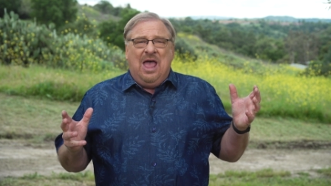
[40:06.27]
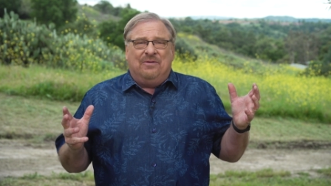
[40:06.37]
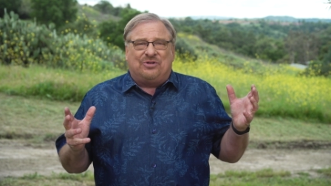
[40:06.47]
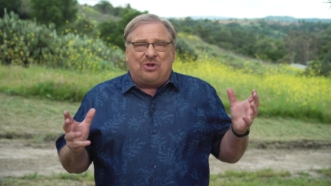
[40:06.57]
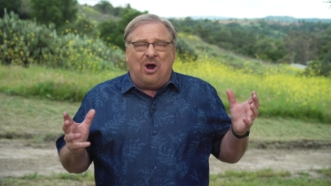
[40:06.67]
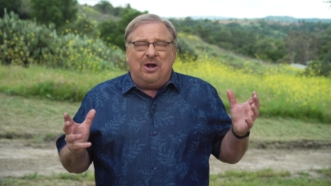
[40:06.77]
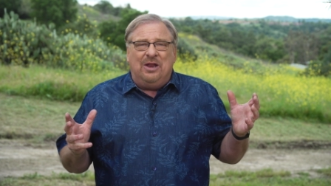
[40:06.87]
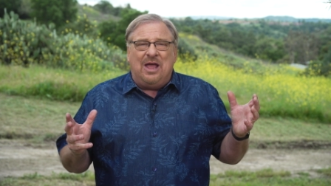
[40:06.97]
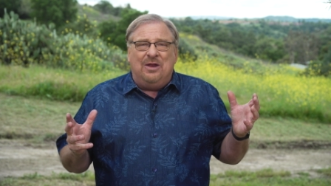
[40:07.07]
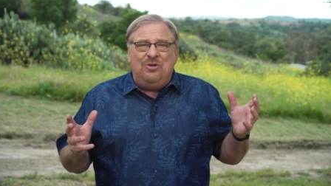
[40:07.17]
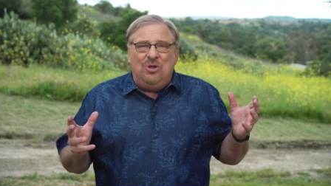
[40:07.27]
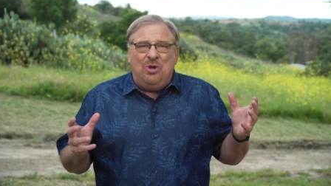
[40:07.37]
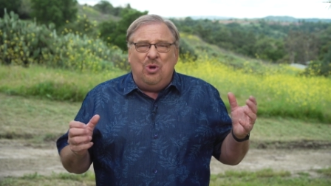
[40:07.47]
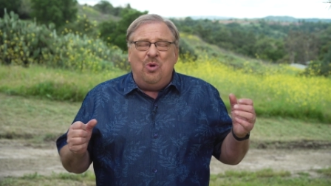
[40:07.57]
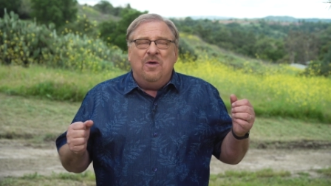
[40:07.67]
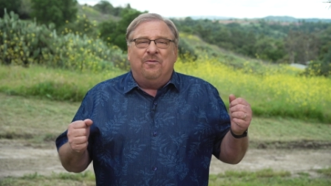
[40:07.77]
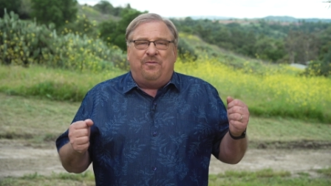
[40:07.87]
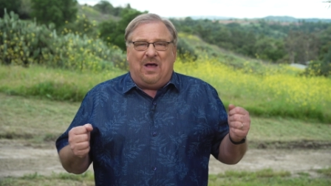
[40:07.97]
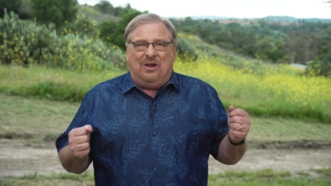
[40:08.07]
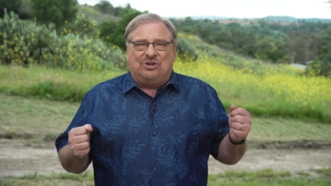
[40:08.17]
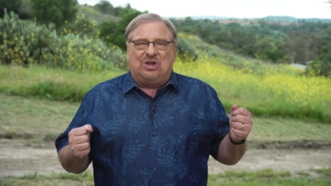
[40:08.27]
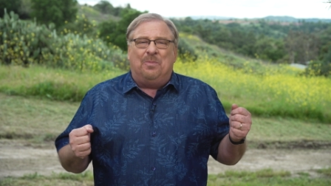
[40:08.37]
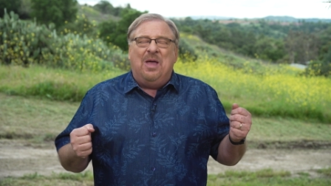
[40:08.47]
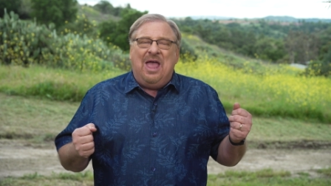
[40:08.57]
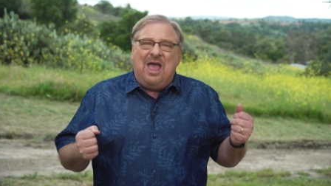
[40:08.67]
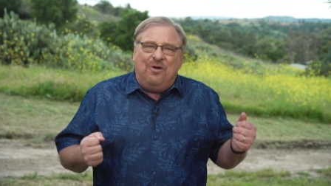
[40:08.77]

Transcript: have started a new fellowship